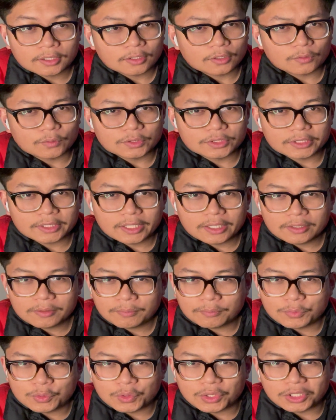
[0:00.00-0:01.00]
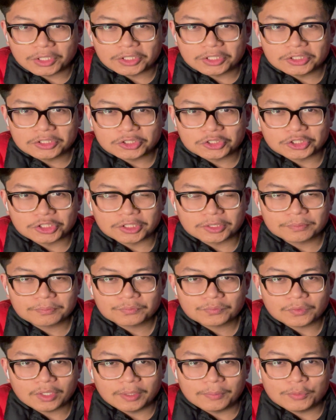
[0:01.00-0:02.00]
Once again, muting this string
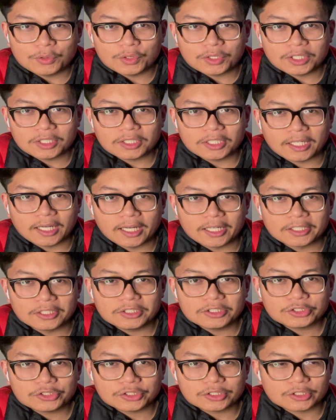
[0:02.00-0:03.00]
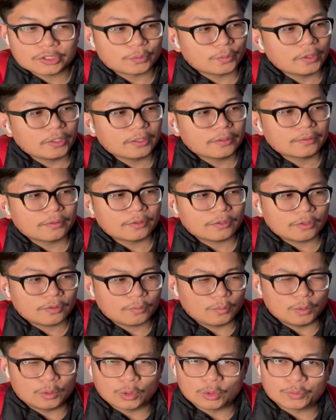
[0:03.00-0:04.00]
and muting the high E string as well.
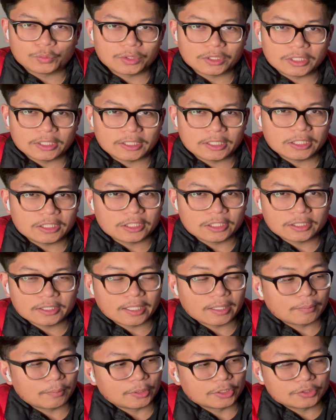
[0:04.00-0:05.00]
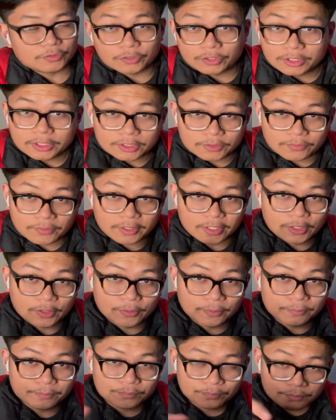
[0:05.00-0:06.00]
We don't really need it that much for this
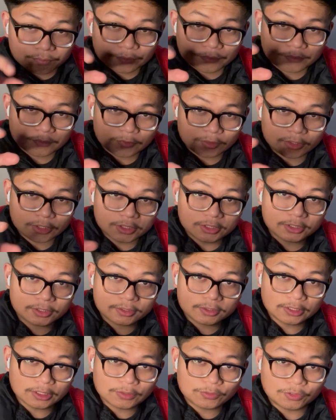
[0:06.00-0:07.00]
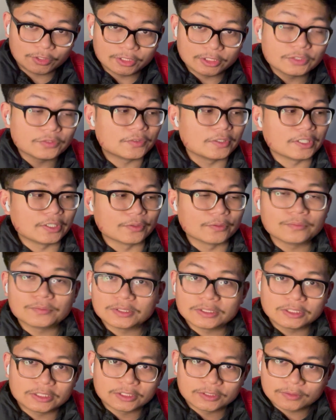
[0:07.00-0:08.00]
video. Just for this video.
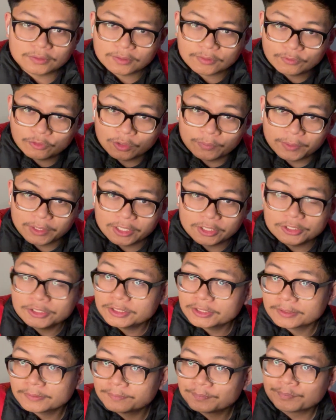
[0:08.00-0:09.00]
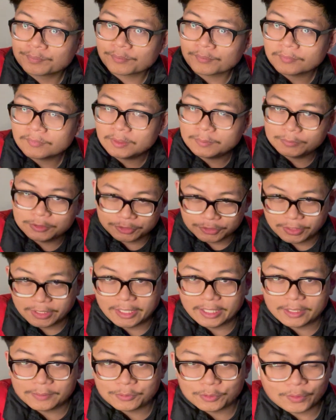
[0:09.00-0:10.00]
This is for beginners. I'm just trying to
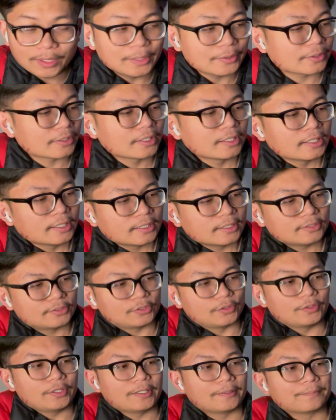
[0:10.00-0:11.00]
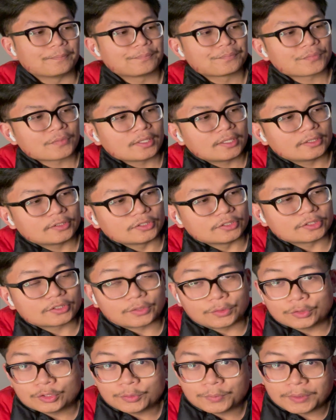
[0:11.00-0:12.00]
help you out. So yeah, so it's
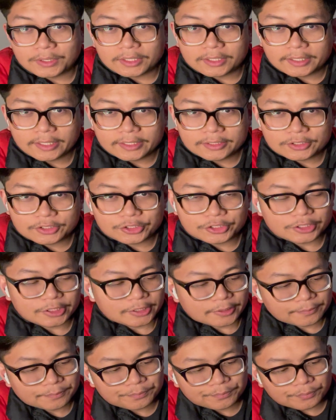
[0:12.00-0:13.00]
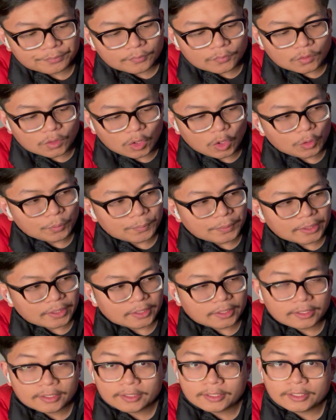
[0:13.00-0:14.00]
going to be dead string,
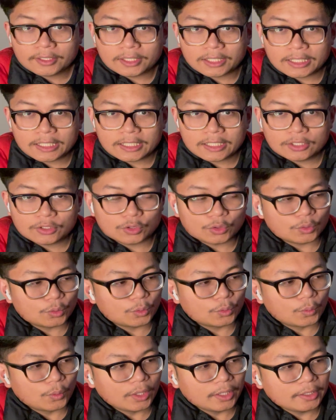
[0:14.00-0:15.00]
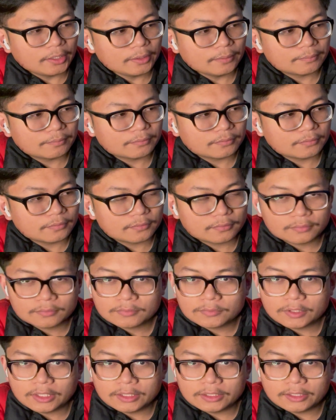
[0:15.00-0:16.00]
open, 3, 2,
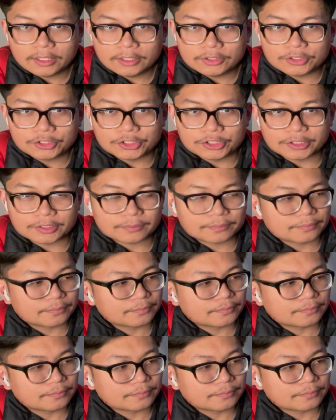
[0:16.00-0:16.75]
1, then dead string.